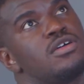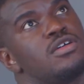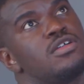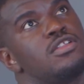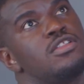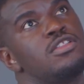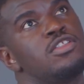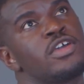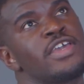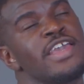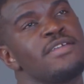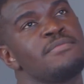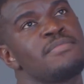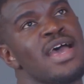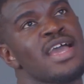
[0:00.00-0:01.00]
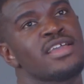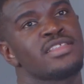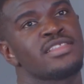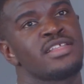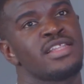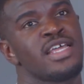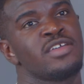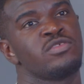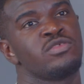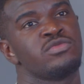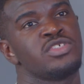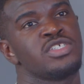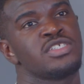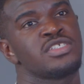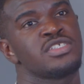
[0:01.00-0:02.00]
looking back at the life of
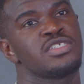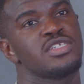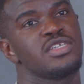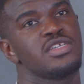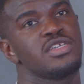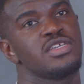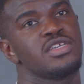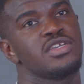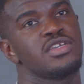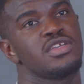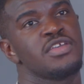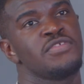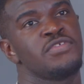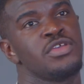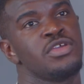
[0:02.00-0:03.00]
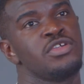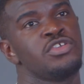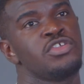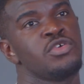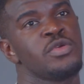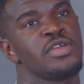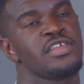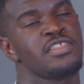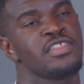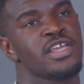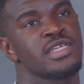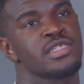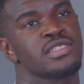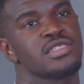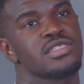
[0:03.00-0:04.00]
Jesus, if you're doing
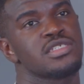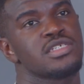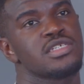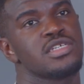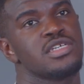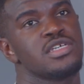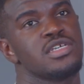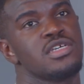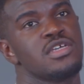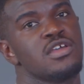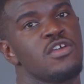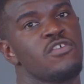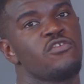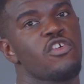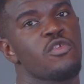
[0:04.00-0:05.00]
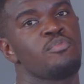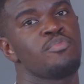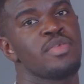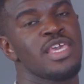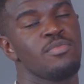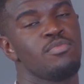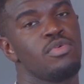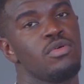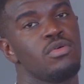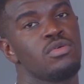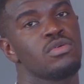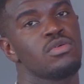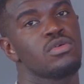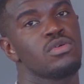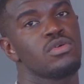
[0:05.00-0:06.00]
things for people
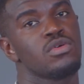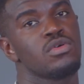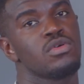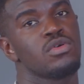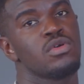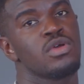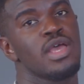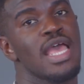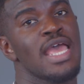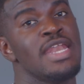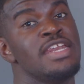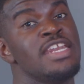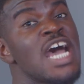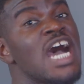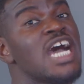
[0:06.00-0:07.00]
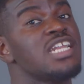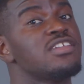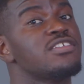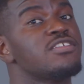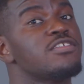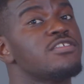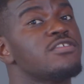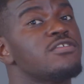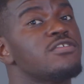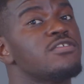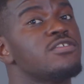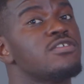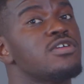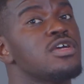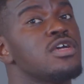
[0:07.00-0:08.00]
and not
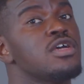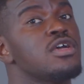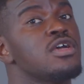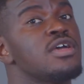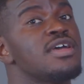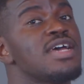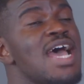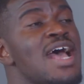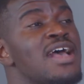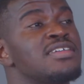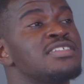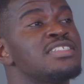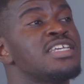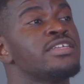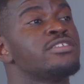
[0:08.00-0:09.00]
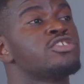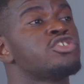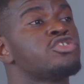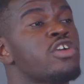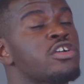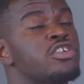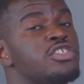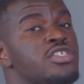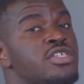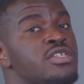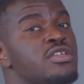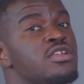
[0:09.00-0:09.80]
as the instruction